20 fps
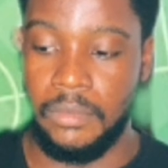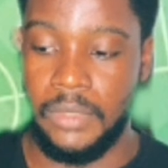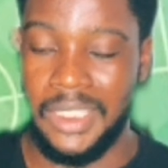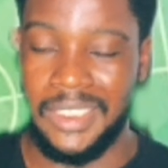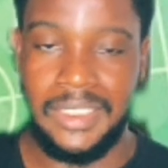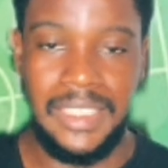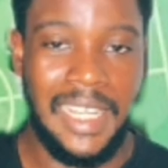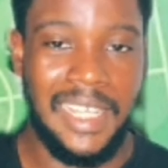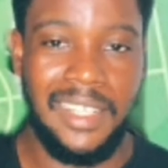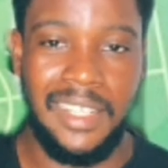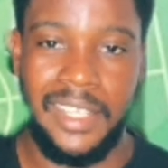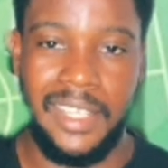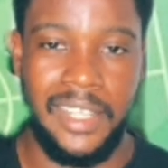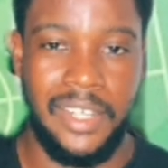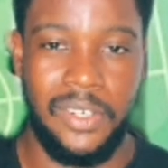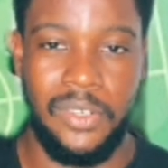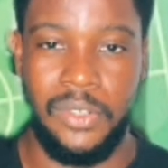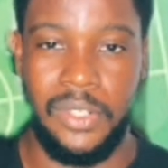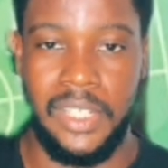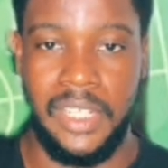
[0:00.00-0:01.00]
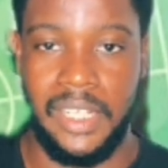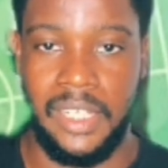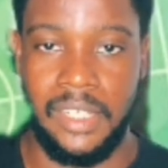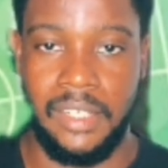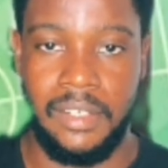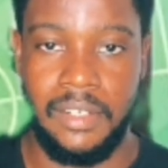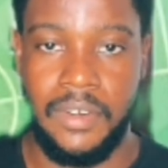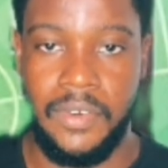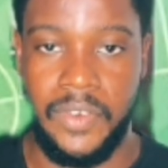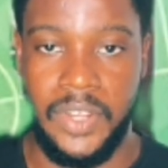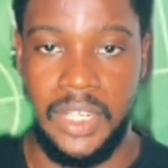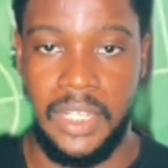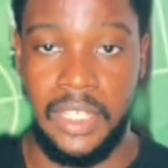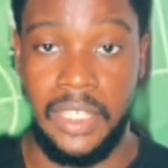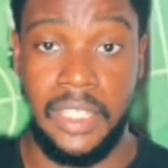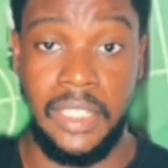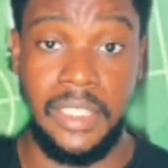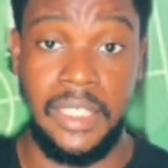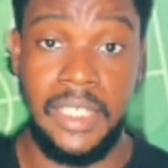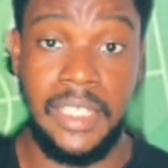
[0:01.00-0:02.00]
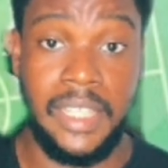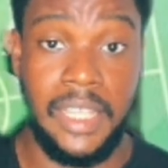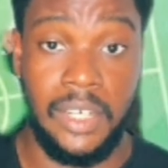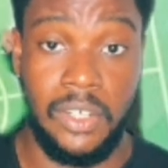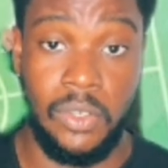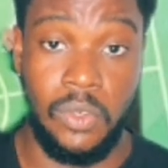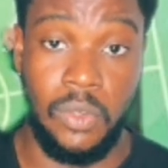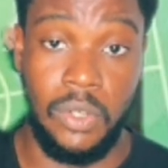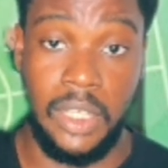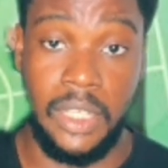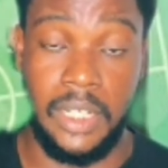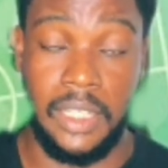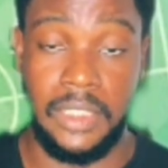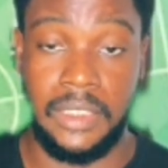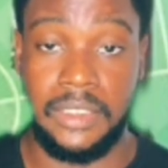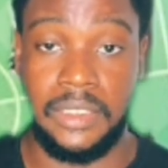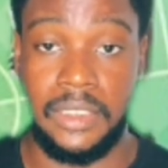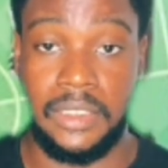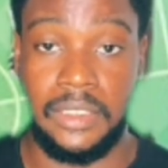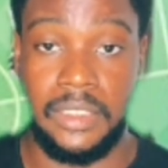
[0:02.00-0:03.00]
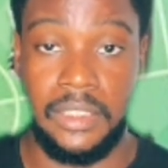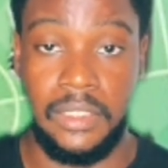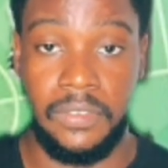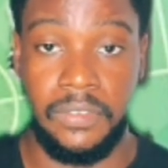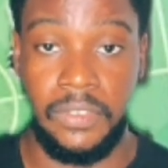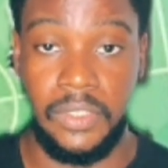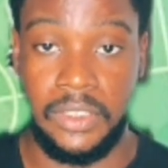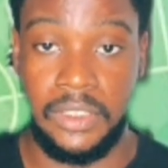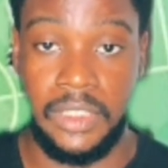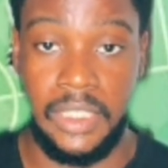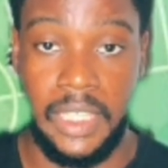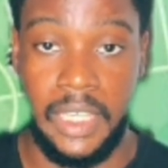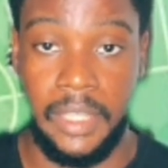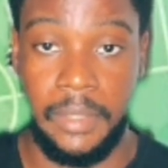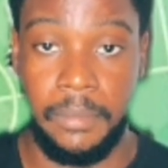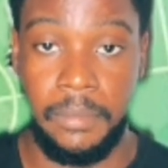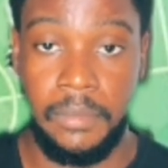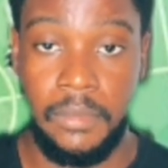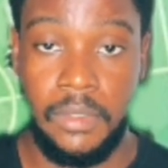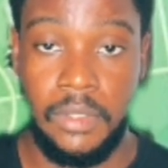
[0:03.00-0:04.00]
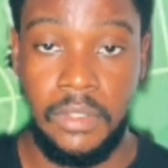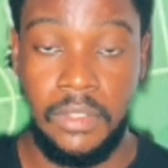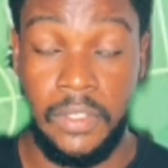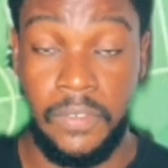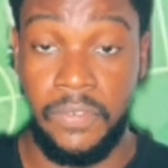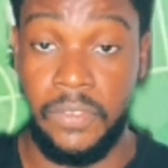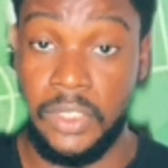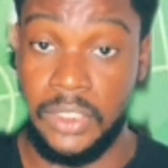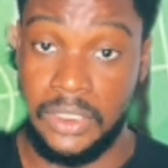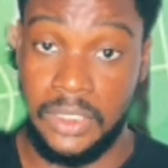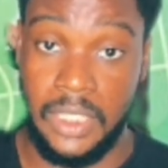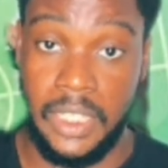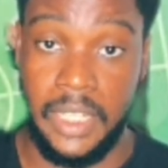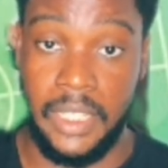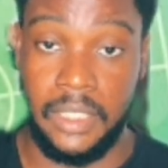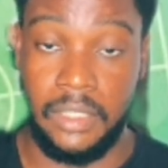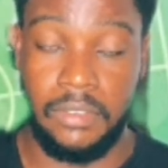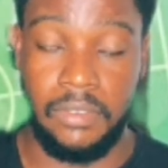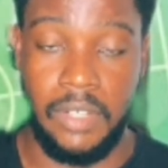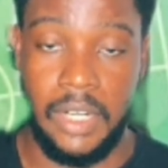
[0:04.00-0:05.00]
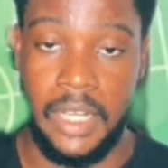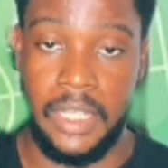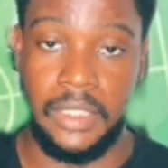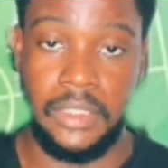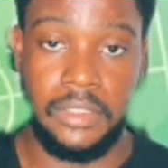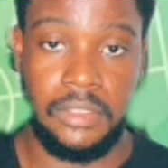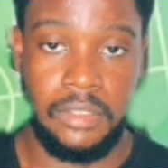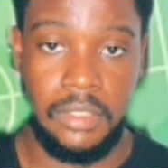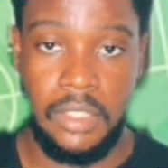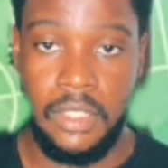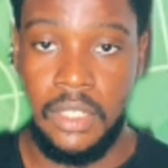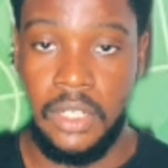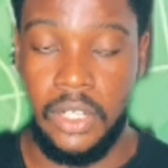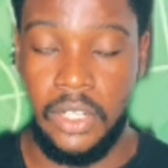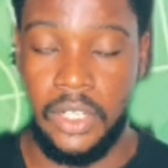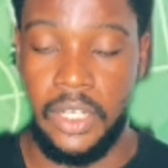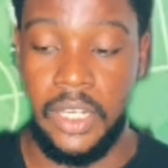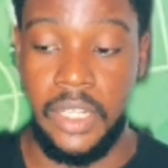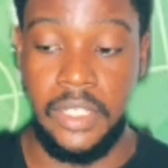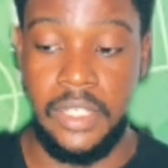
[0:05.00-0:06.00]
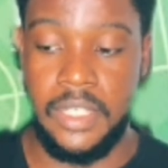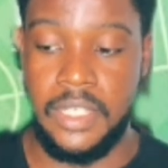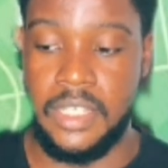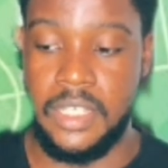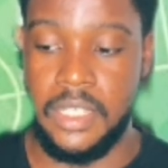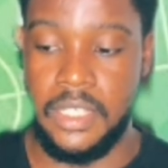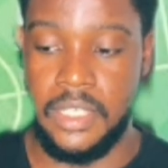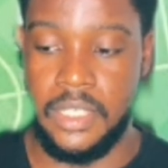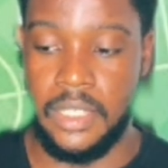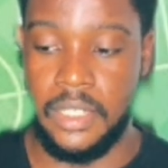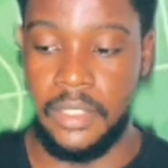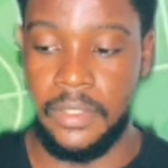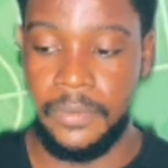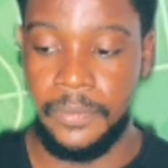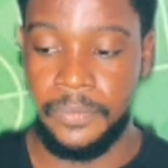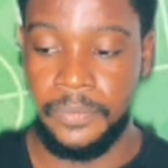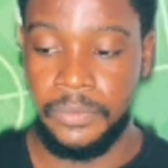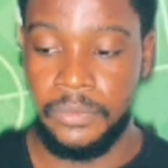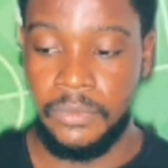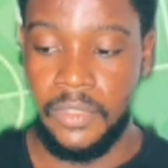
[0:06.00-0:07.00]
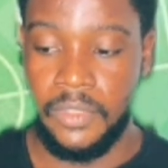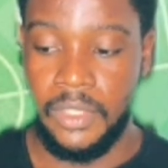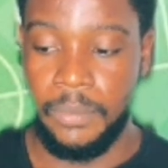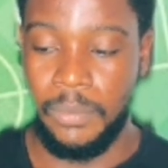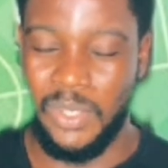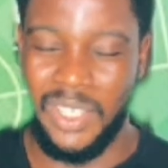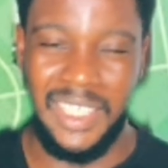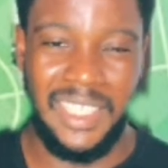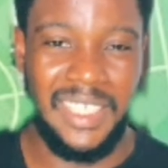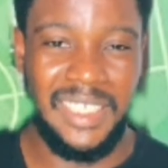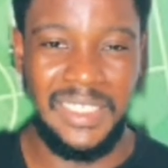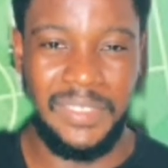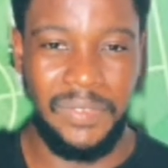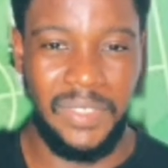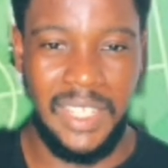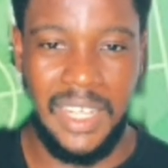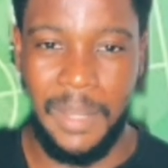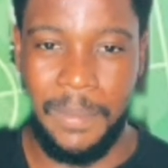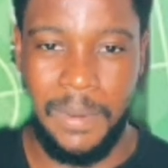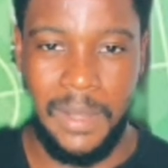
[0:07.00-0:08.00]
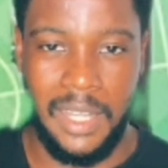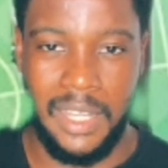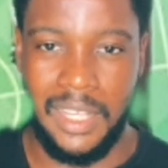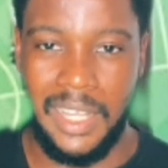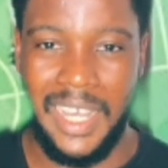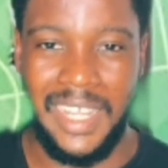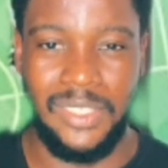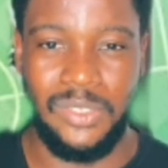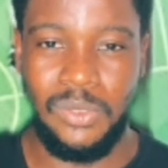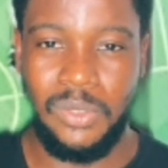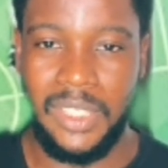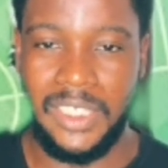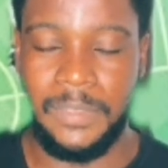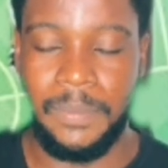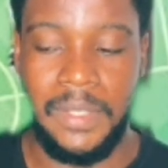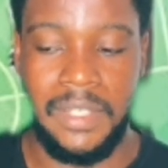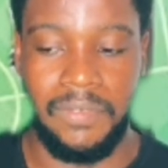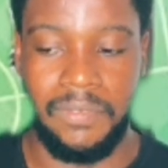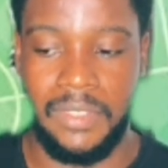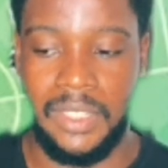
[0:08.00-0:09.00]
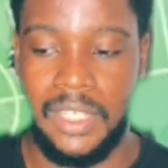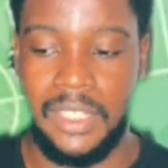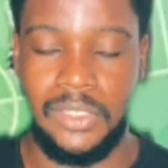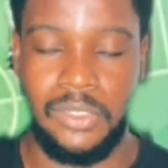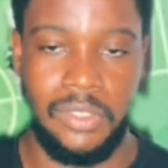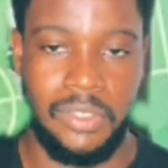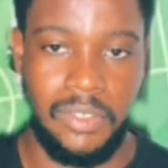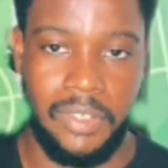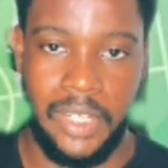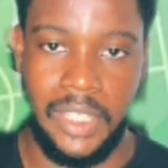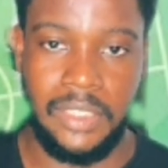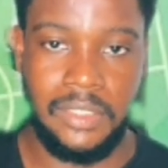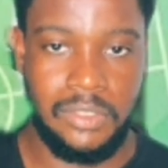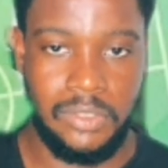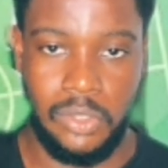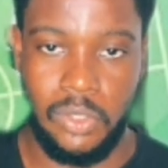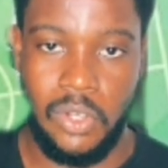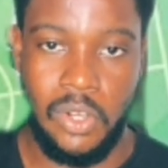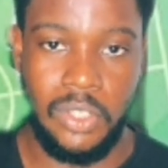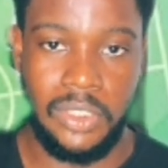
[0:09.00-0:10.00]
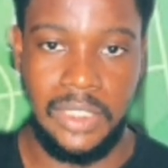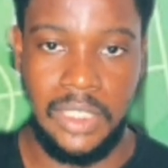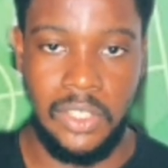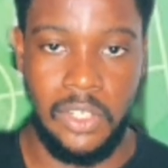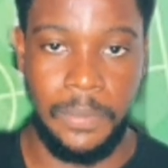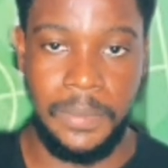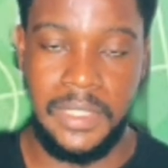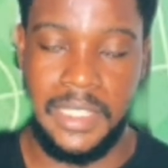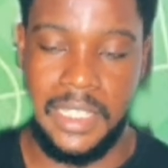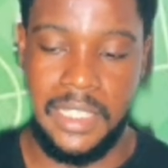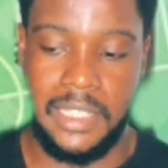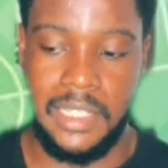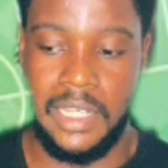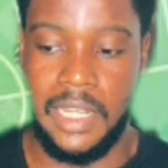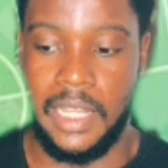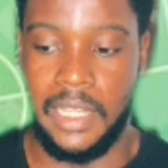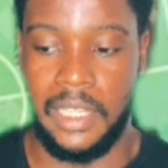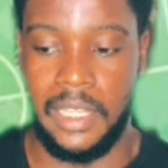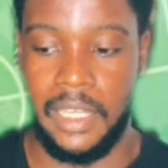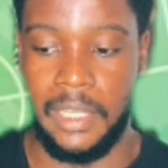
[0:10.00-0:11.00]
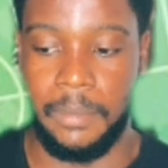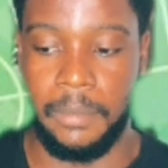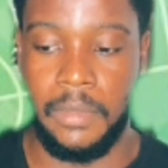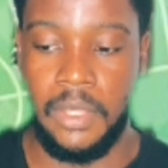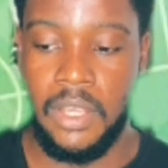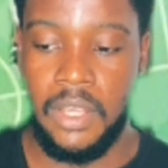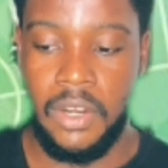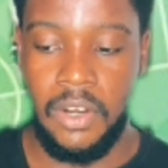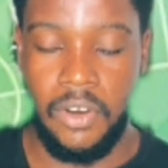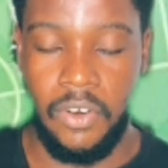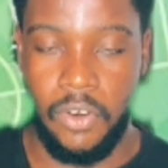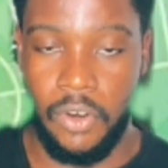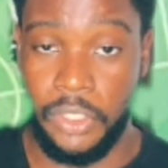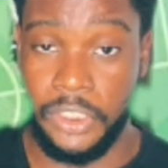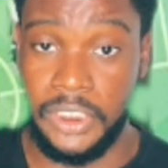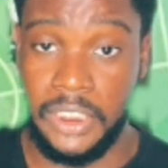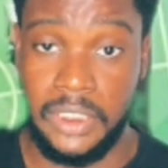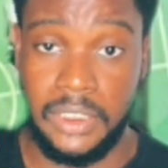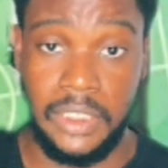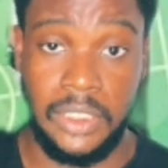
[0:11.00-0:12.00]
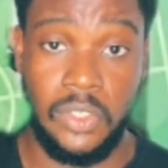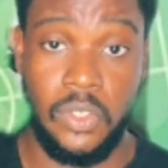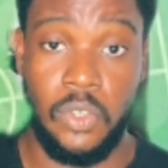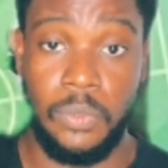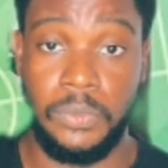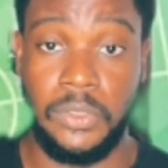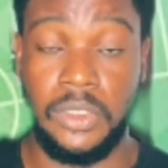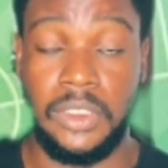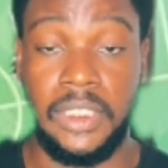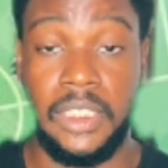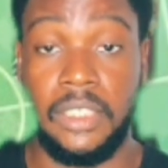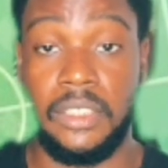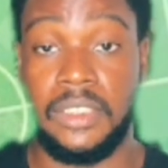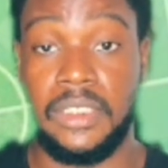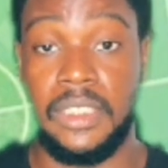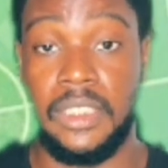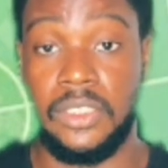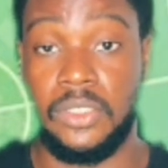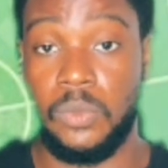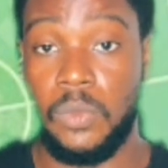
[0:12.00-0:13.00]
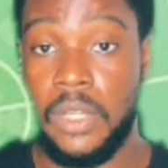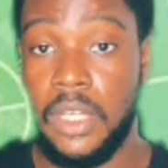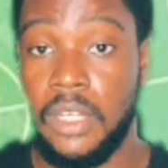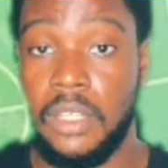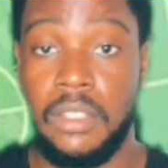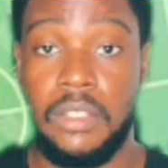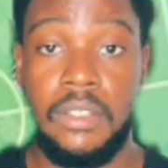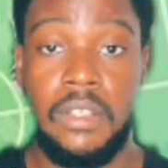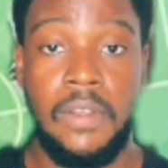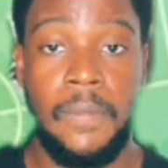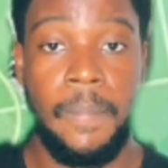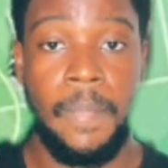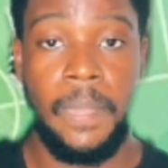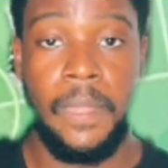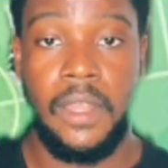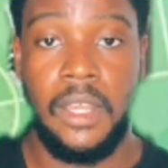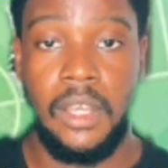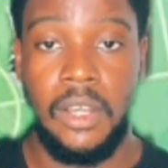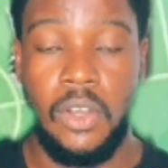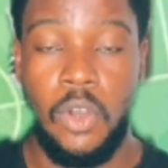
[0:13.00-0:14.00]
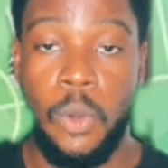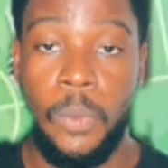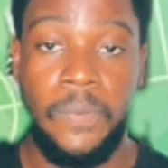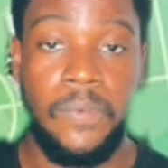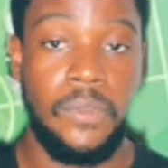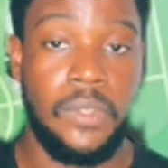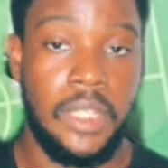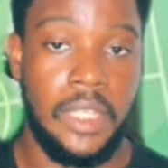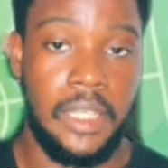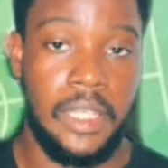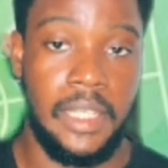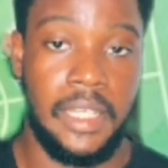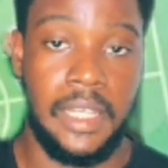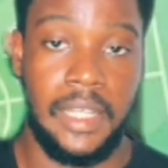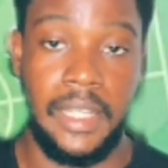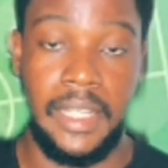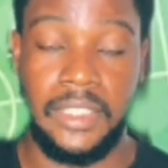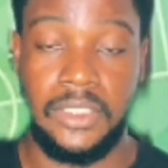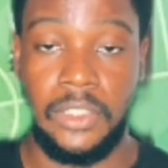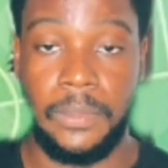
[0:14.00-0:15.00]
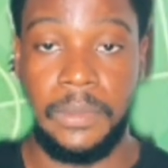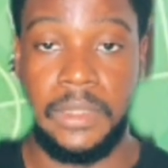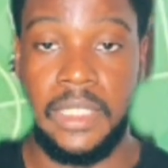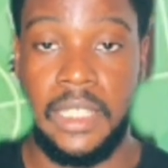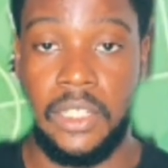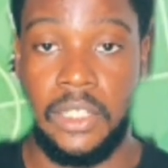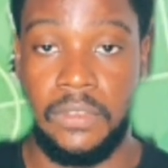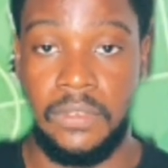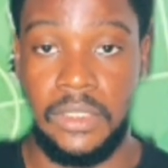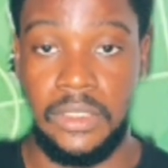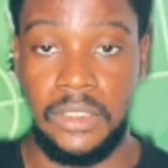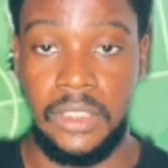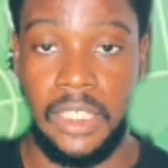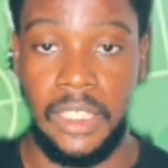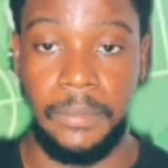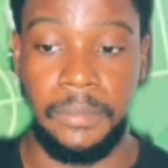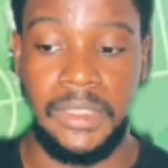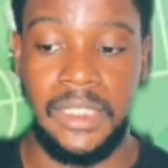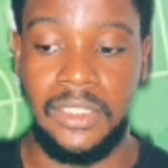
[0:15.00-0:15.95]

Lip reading: It's neither here nor there, really. He did get a goal and an assist in the first game, the first leg, right, earlier in the season. But it is Villa Park. I do expect Villa to cause an upset in that game. Rogers at home to Chelsea as well. Hopefully he can get something out of this game.